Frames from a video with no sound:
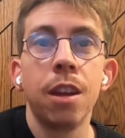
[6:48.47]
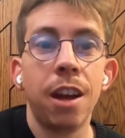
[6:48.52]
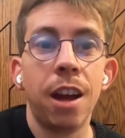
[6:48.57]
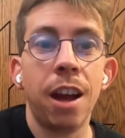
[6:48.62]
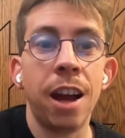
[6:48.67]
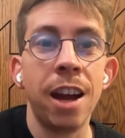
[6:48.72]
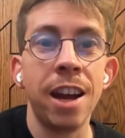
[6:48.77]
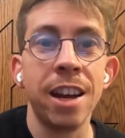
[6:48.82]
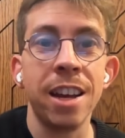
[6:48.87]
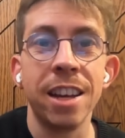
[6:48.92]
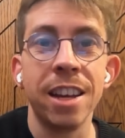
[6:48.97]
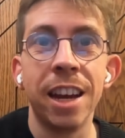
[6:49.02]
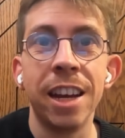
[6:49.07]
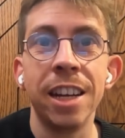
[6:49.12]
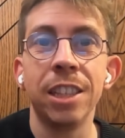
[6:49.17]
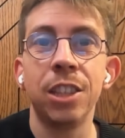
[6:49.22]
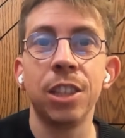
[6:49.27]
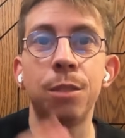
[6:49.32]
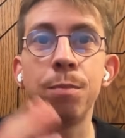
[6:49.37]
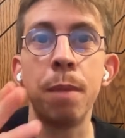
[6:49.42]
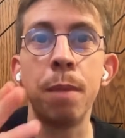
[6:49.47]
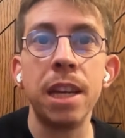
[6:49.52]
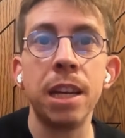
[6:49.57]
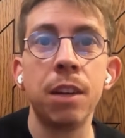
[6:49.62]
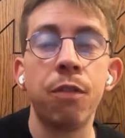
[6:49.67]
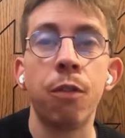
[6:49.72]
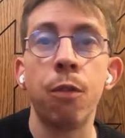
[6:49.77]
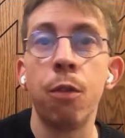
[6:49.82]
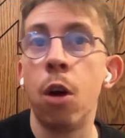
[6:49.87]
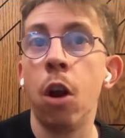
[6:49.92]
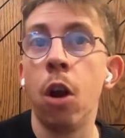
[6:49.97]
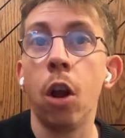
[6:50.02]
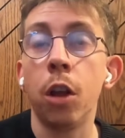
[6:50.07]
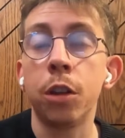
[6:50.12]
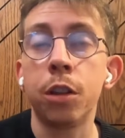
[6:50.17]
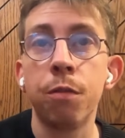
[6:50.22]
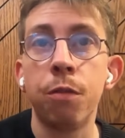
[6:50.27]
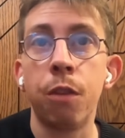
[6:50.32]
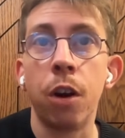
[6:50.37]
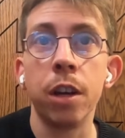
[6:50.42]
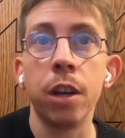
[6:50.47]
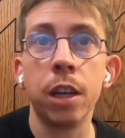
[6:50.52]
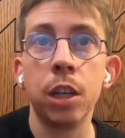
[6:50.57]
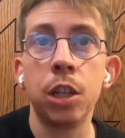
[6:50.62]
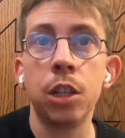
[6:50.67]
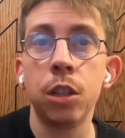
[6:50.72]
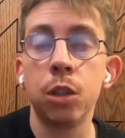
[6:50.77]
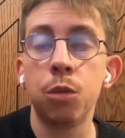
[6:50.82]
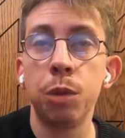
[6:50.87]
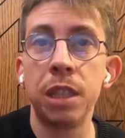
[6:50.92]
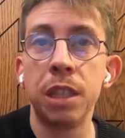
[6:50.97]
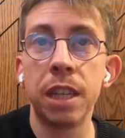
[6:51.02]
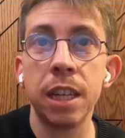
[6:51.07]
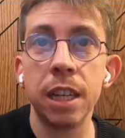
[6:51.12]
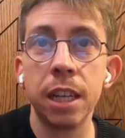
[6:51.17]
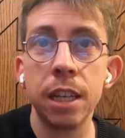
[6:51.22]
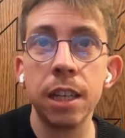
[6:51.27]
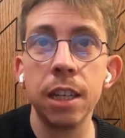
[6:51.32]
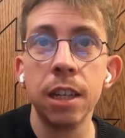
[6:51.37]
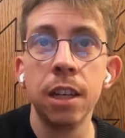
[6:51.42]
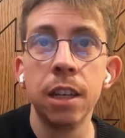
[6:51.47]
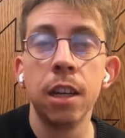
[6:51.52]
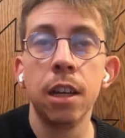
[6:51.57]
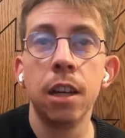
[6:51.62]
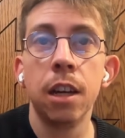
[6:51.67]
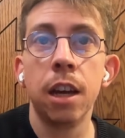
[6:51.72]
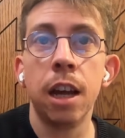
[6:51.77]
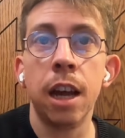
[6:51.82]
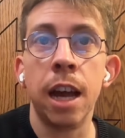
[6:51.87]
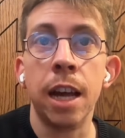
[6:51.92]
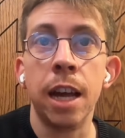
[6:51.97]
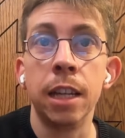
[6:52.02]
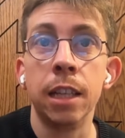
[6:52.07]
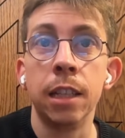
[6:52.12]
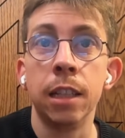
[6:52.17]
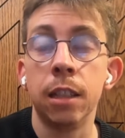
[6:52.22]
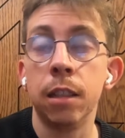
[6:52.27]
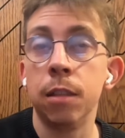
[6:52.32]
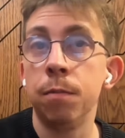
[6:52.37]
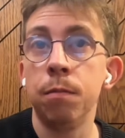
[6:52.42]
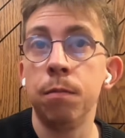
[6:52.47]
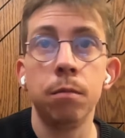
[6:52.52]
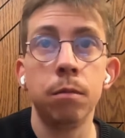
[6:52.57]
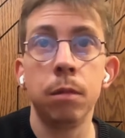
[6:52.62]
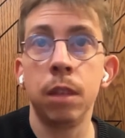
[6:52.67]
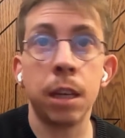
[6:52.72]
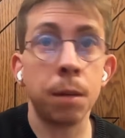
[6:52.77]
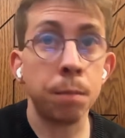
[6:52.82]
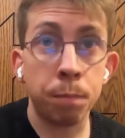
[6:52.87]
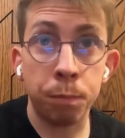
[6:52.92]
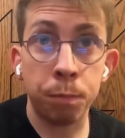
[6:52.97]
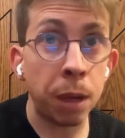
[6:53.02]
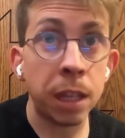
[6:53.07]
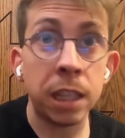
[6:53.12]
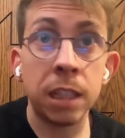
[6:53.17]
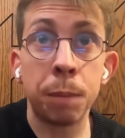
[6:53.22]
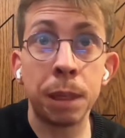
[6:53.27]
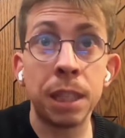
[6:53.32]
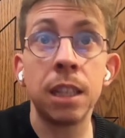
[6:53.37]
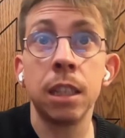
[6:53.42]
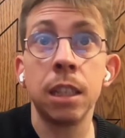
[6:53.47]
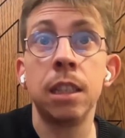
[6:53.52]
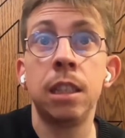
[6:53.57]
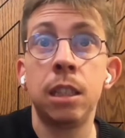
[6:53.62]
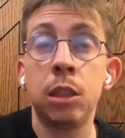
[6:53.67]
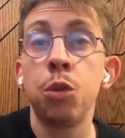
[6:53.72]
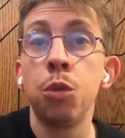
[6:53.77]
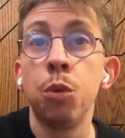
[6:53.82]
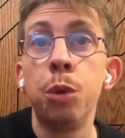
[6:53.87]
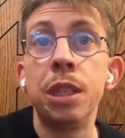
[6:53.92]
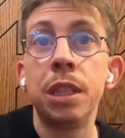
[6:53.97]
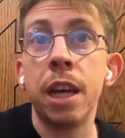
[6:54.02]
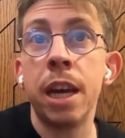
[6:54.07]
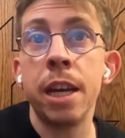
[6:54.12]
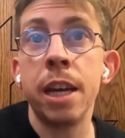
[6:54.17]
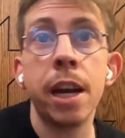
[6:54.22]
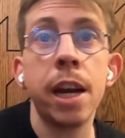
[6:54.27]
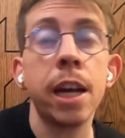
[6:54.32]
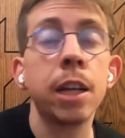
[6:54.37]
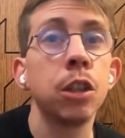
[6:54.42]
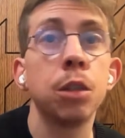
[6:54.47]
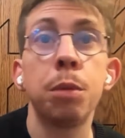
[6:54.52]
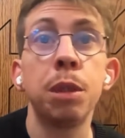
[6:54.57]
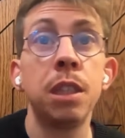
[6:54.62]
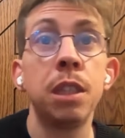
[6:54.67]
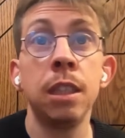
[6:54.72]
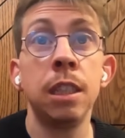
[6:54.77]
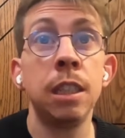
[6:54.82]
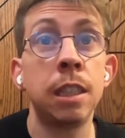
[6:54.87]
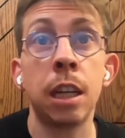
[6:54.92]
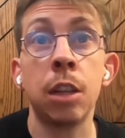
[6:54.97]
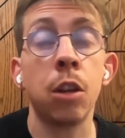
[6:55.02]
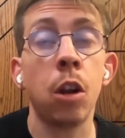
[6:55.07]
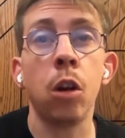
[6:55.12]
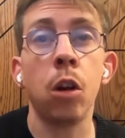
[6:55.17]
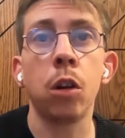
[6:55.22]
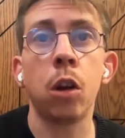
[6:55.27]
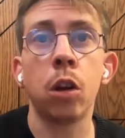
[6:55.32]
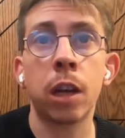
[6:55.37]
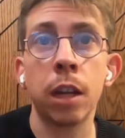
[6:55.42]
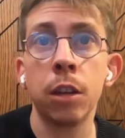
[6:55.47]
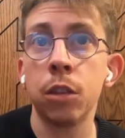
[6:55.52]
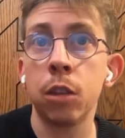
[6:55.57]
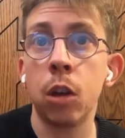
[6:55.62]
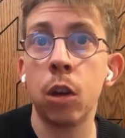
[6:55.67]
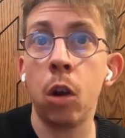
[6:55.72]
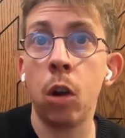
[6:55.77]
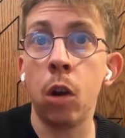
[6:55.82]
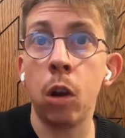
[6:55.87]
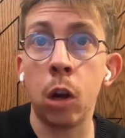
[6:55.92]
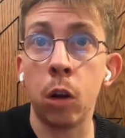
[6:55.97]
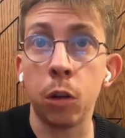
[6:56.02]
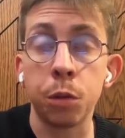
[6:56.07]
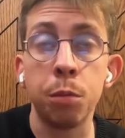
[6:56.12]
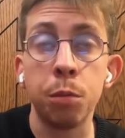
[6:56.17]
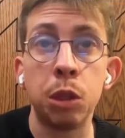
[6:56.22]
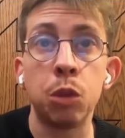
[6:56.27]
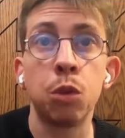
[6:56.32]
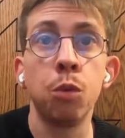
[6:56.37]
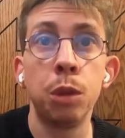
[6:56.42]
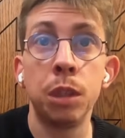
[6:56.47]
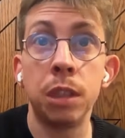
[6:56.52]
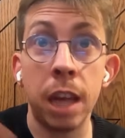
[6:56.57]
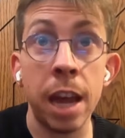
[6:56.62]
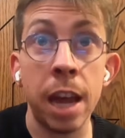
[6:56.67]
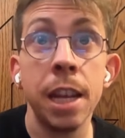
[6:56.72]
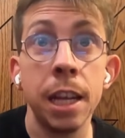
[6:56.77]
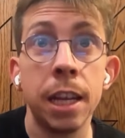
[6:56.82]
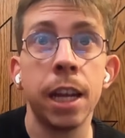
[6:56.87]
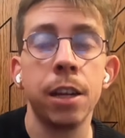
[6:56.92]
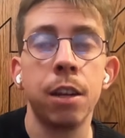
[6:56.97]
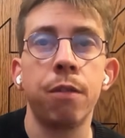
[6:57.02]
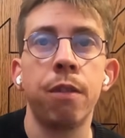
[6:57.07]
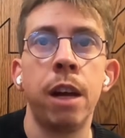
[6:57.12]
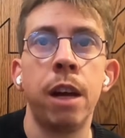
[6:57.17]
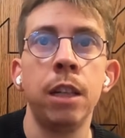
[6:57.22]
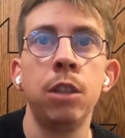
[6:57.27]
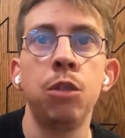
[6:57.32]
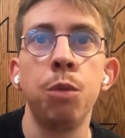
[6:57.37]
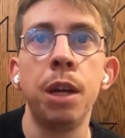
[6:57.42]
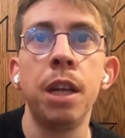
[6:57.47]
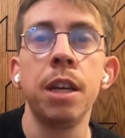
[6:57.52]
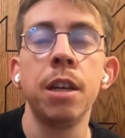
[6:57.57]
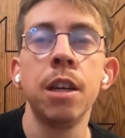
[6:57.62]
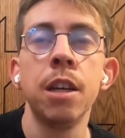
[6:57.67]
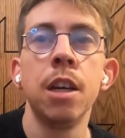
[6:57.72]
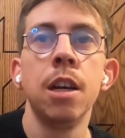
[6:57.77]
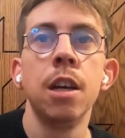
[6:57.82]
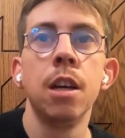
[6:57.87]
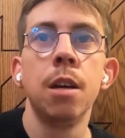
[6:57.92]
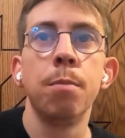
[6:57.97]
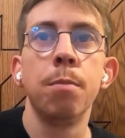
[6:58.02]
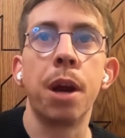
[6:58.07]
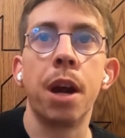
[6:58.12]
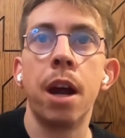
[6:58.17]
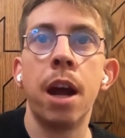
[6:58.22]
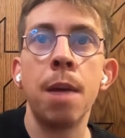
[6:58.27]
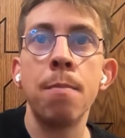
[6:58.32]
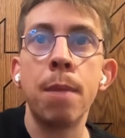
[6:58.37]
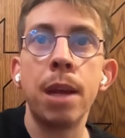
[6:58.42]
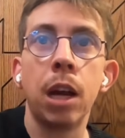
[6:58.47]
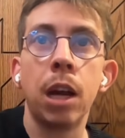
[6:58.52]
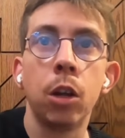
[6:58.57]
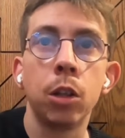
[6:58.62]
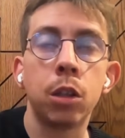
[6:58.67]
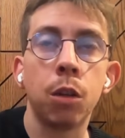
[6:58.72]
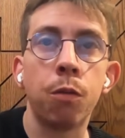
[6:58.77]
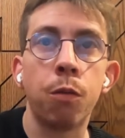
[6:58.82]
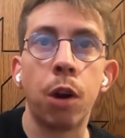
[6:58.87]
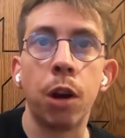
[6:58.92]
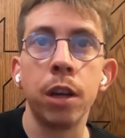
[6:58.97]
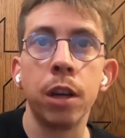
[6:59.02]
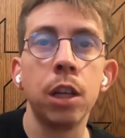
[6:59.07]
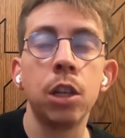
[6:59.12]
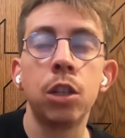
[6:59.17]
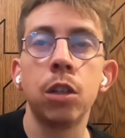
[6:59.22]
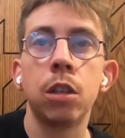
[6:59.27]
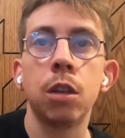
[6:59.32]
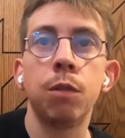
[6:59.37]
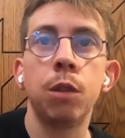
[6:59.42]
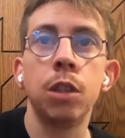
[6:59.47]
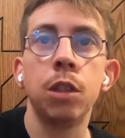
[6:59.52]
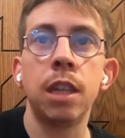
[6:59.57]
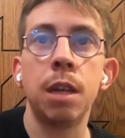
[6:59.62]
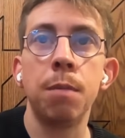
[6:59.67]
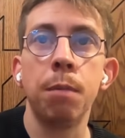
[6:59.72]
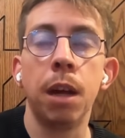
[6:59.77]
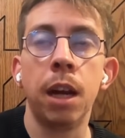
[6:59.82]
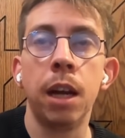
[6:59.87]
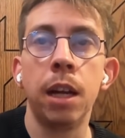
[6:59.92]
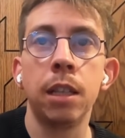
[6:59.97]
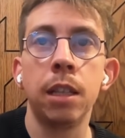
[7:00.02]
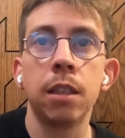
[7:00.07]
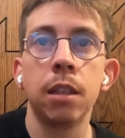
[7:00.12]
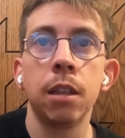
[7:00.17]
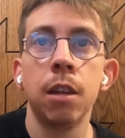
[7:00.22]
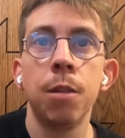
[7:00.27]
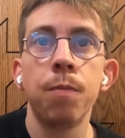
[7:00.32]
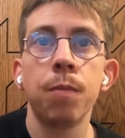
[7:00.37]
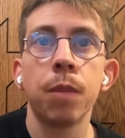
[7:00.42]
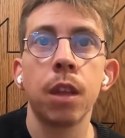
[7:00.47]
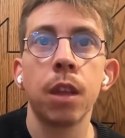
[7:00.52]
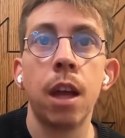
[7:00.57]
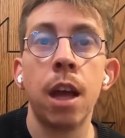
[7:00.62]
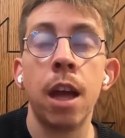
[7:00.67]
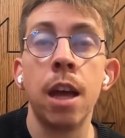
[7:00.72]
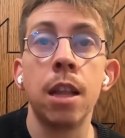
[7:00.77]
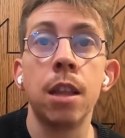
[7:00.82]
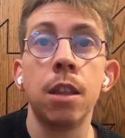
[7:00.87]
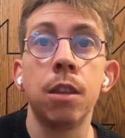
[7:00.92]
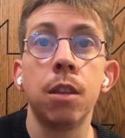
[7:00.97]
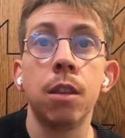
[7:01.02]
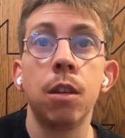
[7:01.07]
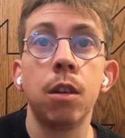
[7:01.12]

I just made a lot of variations with AI, and basically this is true with AI actors, but this can also be true with any kind of ads, really. But I made lots of variations of the same ad, and